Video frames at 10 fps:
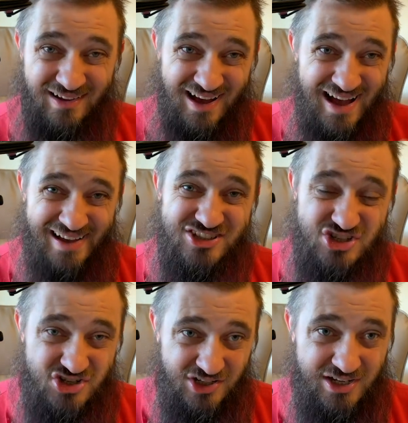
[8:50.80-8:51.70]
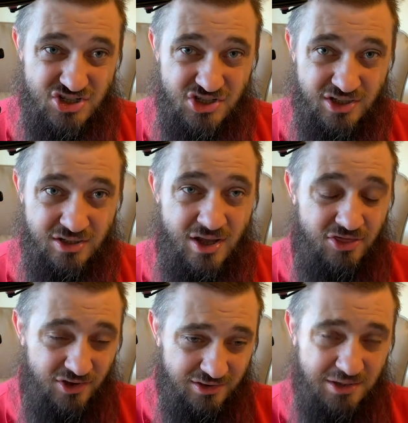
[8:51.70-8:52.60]
Oxygenation,
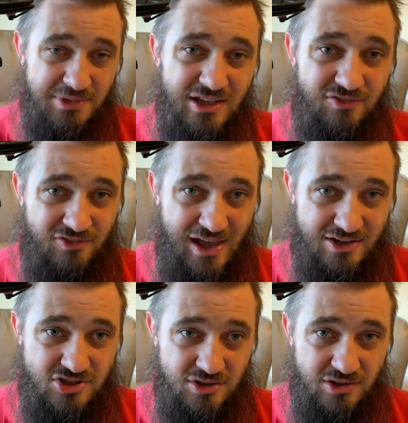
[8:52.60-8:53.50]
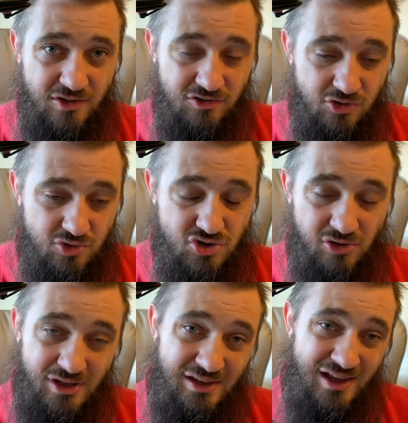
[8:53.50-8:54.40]
the limiting factor is
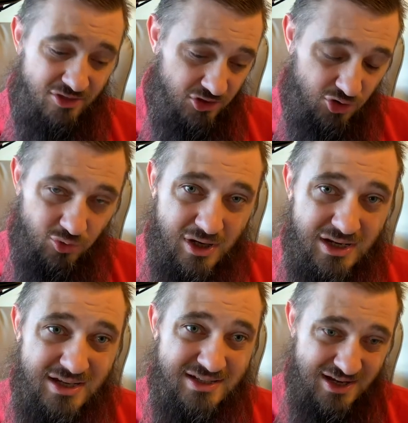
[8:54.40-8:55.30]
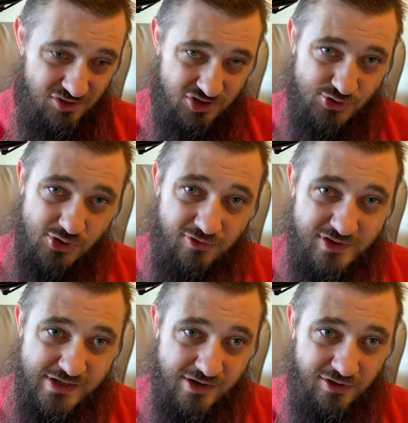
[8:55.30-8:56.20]
usually the gradient and the
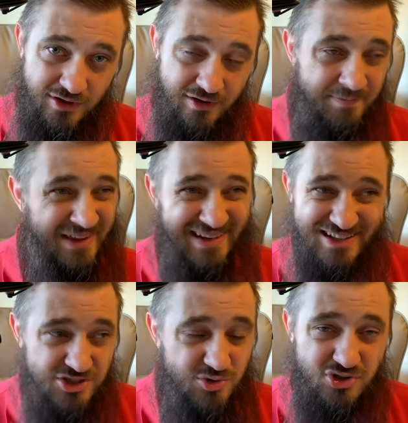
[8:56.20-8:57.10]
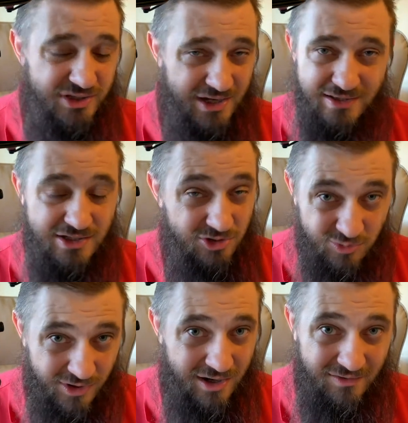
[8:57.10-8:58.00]
surface area. It's usually not that you
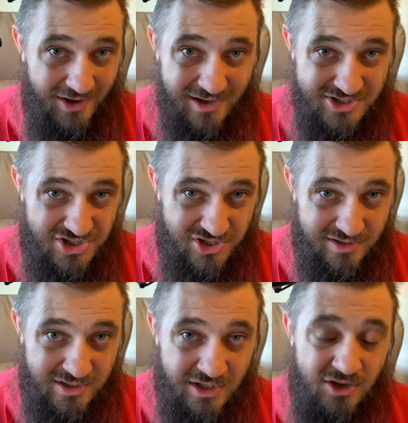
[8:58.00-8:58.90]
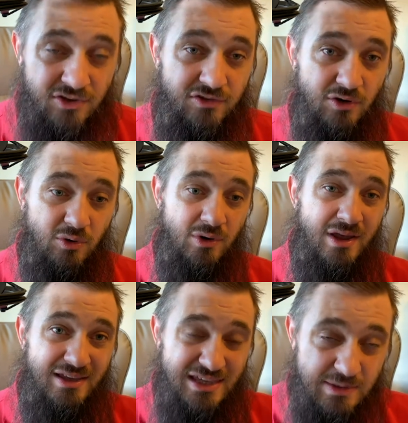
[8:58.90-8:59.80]
run out of oxygen. So
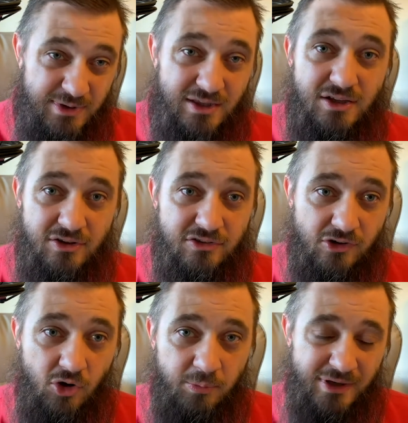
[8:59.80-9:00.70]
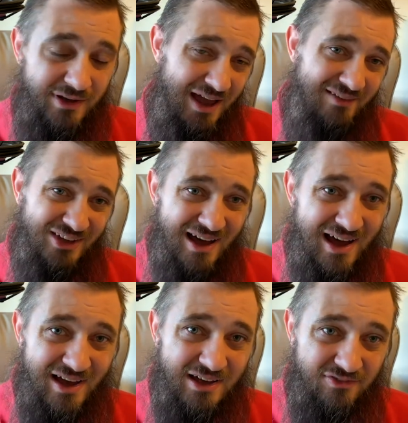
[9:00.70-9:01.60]
keeping the lungs open, having a
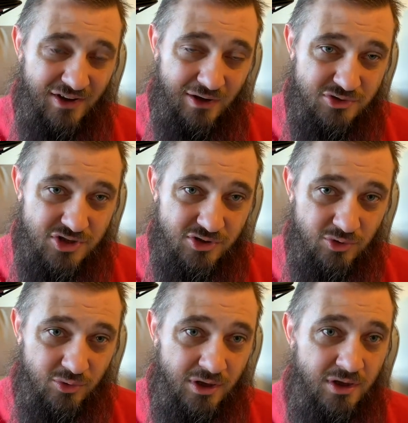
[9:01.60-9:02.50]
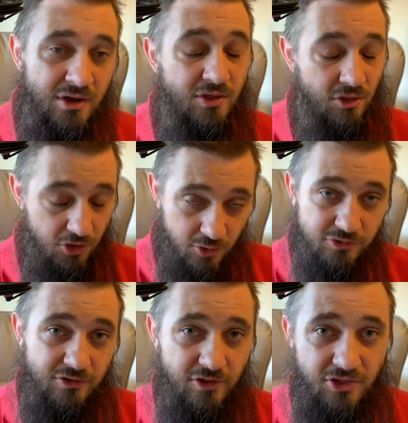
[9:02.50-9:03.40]
high FiO2,
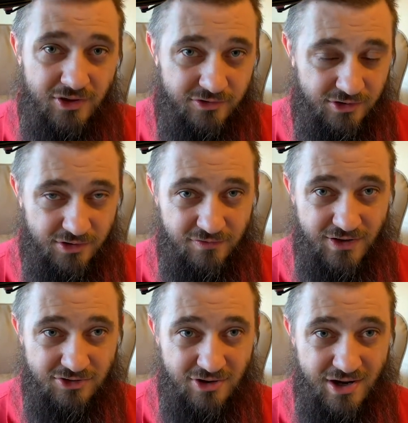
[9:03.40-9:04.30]
those are the things that are going to affect your